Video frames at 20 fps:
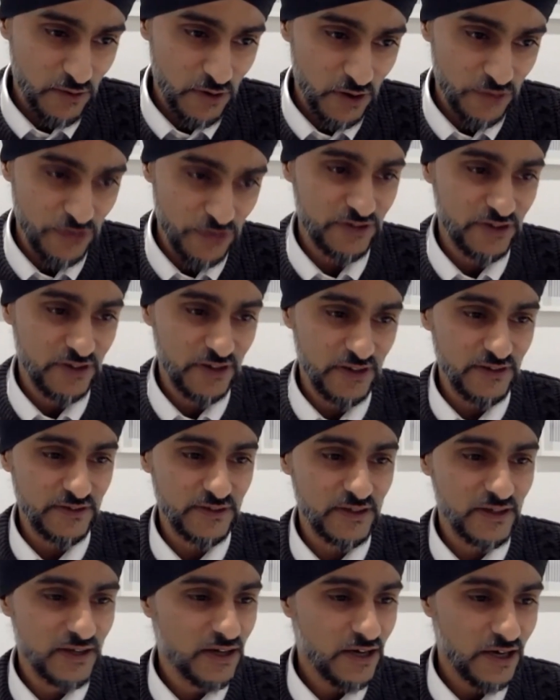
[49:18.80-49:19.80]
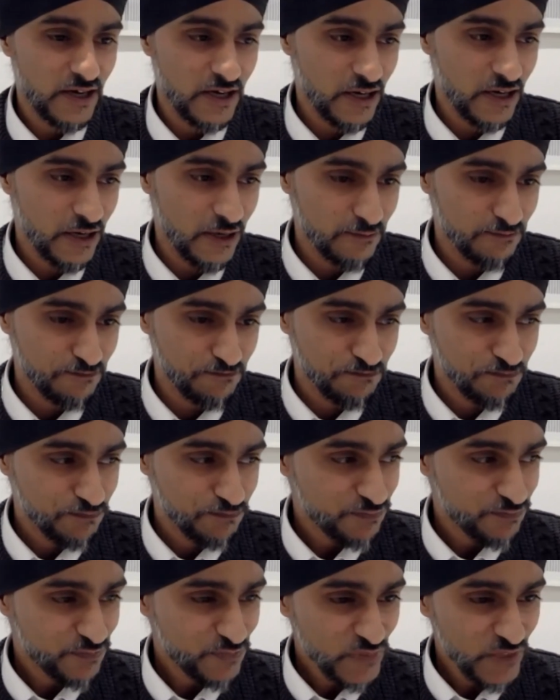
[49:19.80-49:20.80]
offices,
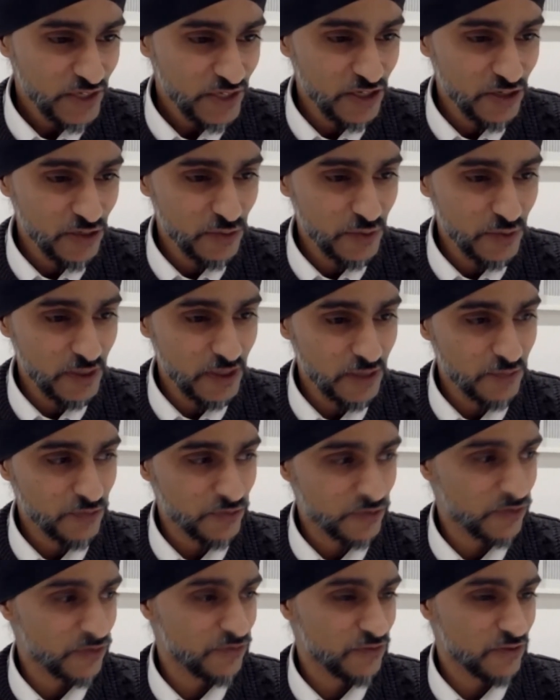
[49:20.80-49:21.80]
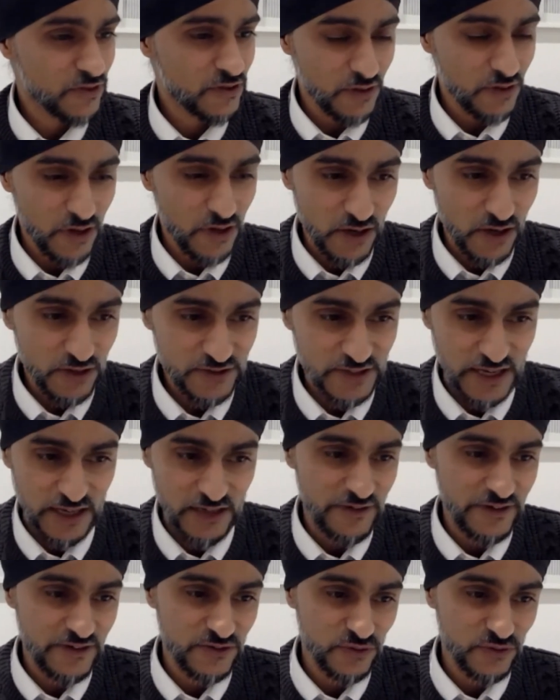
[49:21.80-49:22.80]
sort of arts
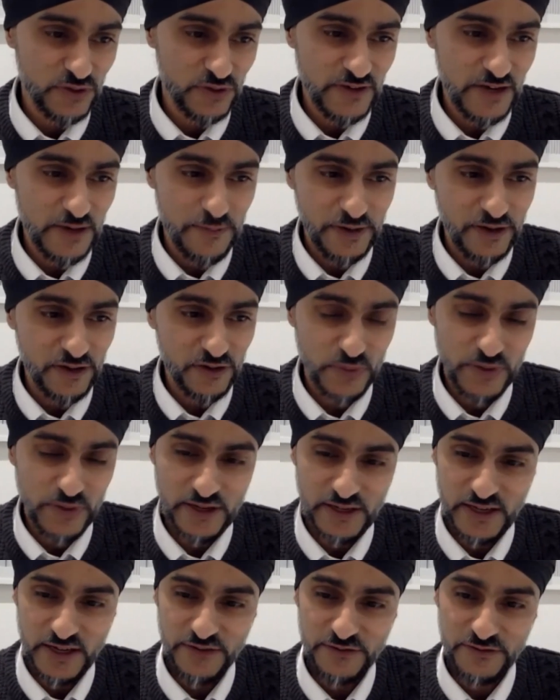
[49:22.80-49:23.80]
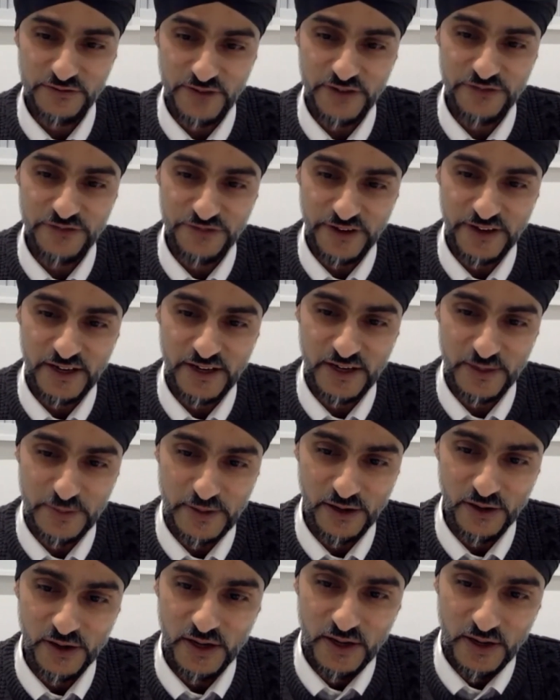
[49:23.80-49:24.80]
galleries and all of that, because we're going to have to rethink
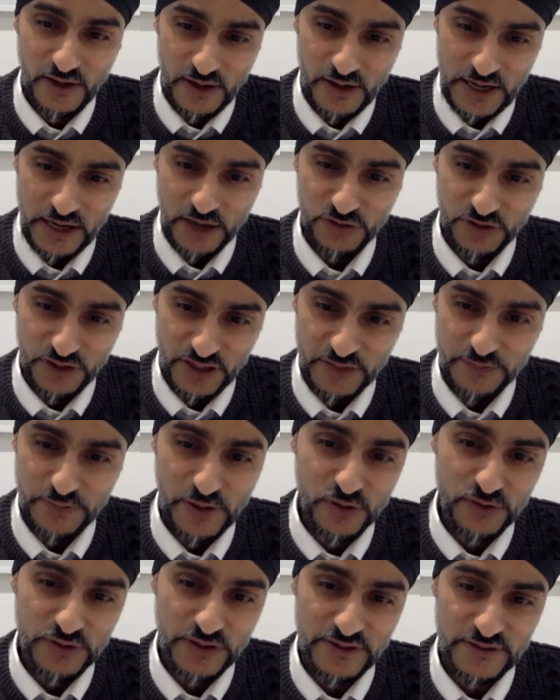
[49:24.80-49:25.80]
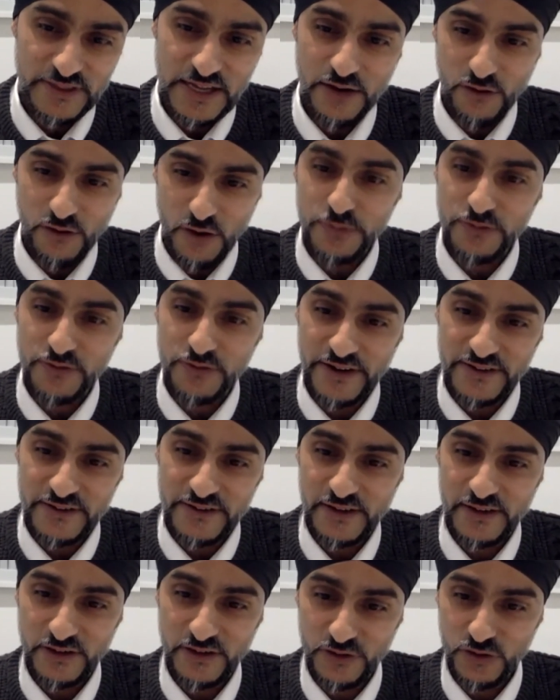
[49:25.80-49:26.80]
about how do these buildings now operate
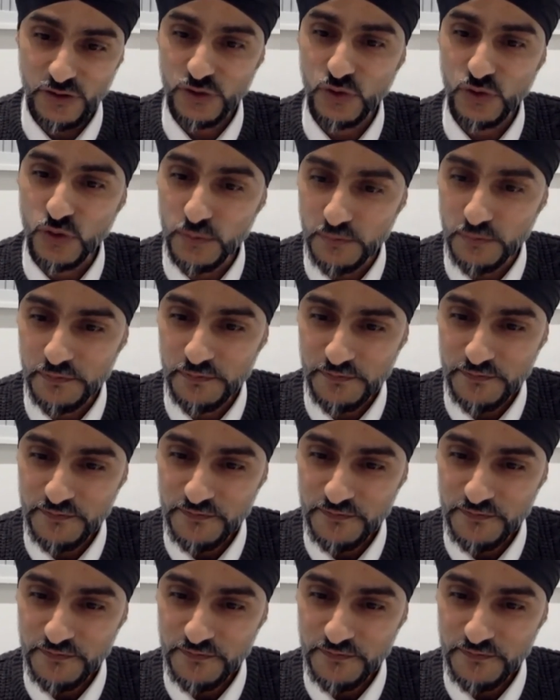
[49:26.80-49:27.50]
in a new norm.